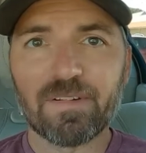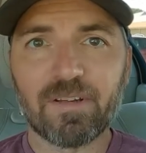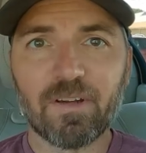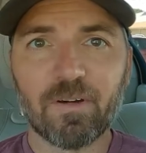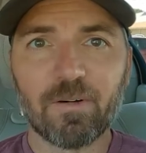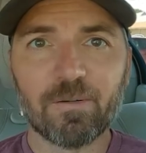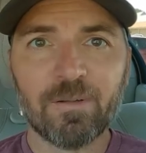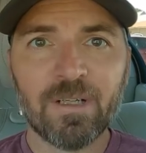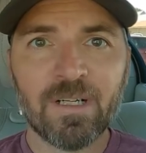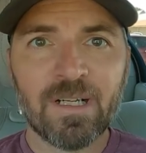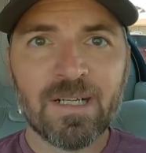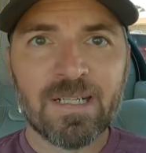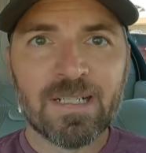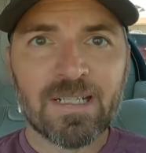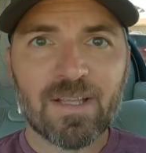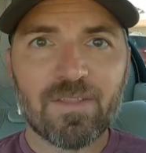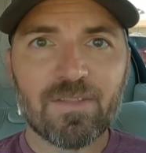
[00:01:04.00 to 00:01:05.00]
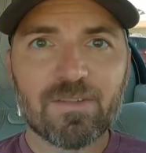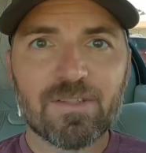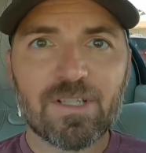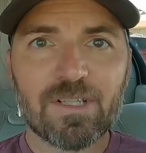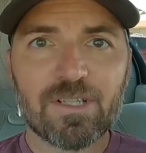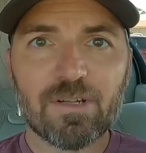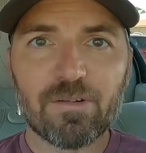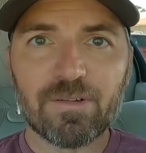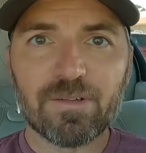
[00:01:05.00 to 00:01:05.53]
ago,
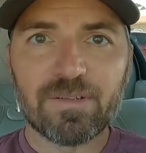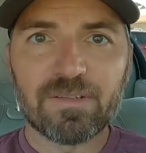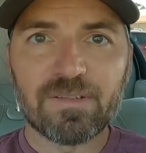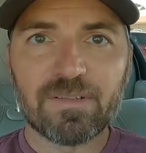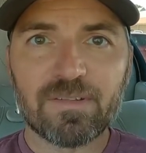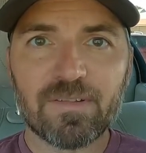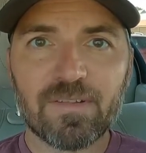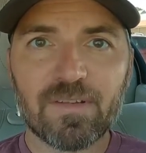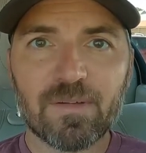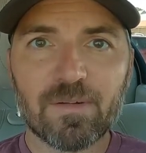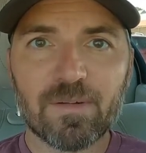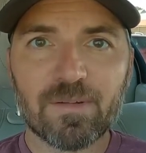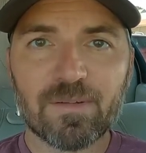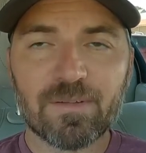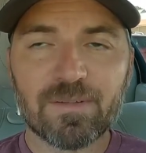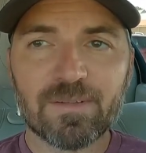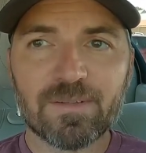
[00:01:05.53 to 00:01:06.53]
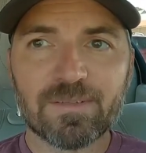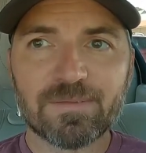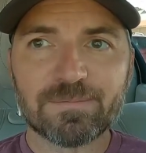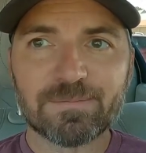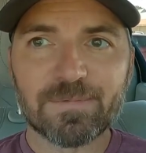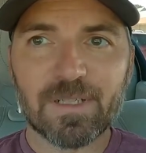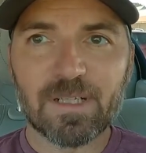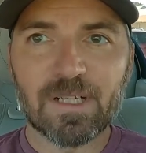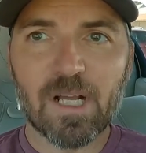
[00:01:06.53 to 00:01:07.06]
she noticed
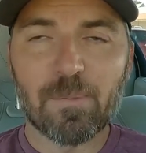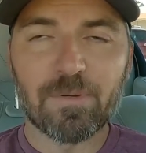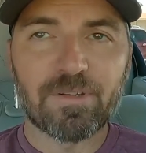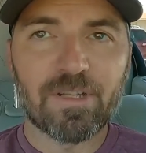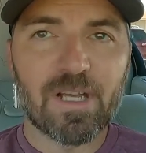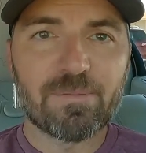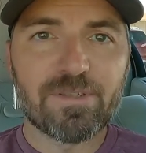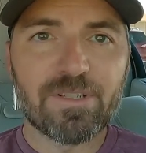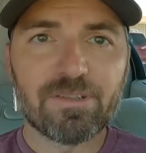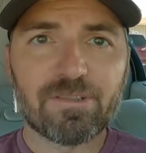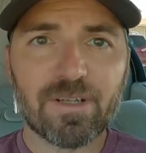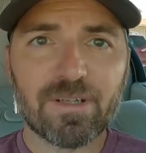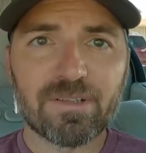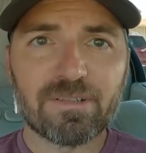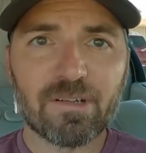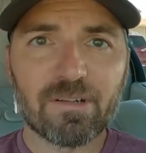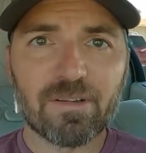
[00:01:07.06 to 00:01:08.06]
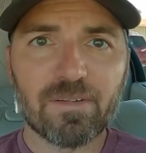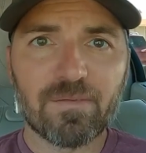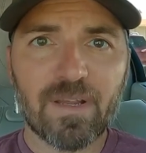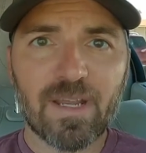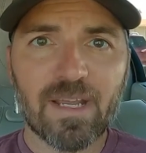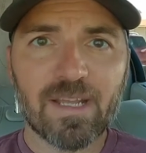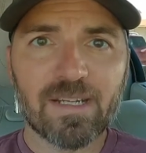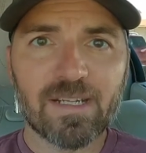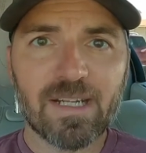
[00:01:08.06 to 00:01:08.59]
a couple times she tried to start the
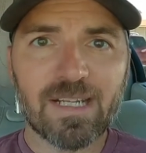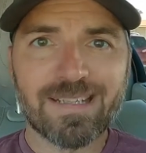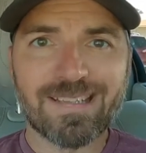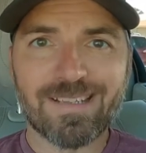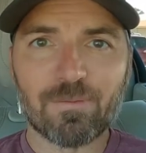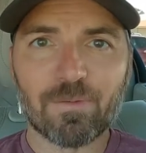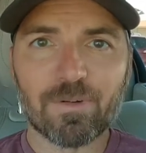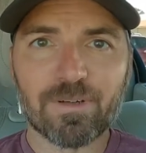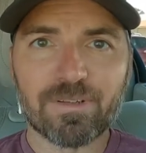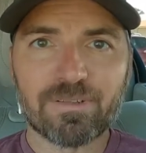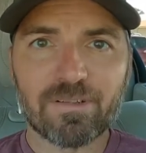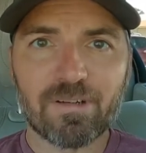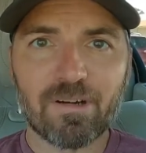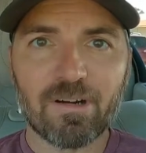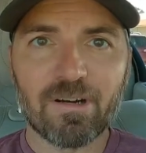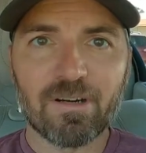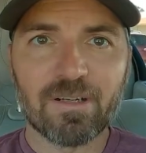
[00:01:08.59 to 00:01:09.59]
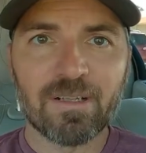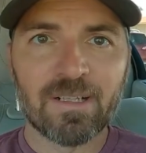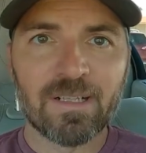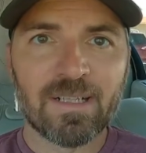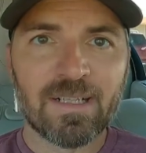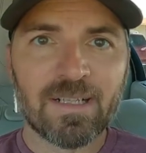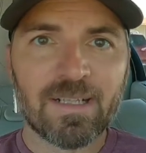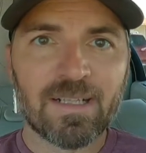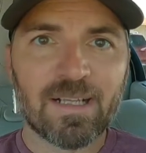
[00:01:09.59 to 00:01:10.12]
van and it didn't want to start.
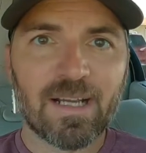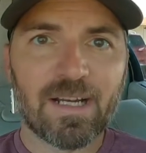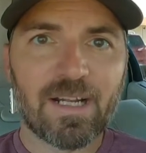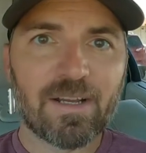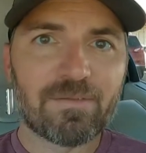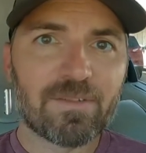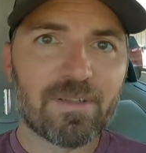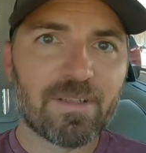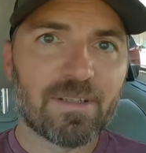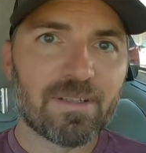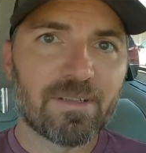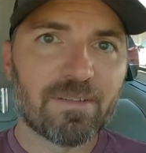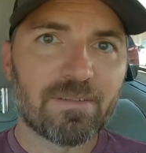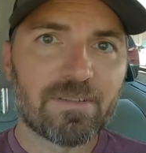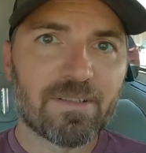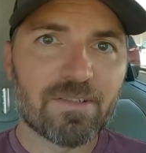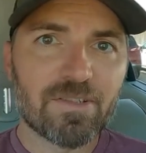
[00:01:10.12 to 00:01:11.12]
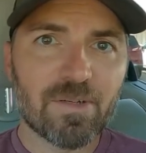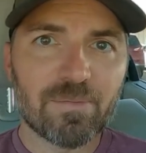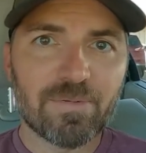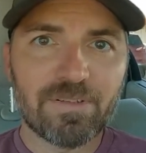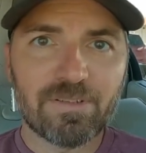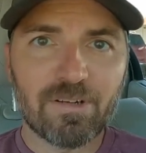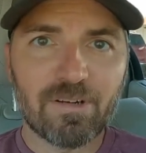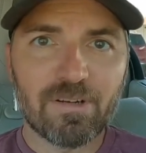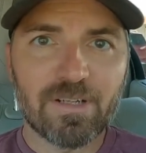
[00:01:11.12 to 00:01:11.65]
I'd have to jump
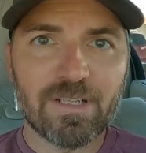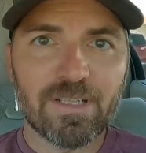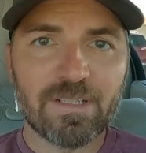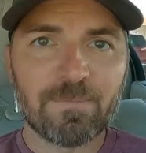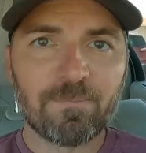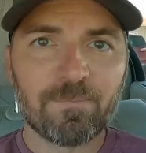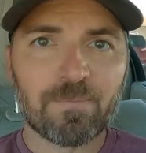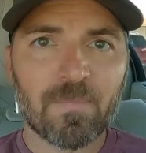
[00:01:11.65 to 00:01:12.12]
start it.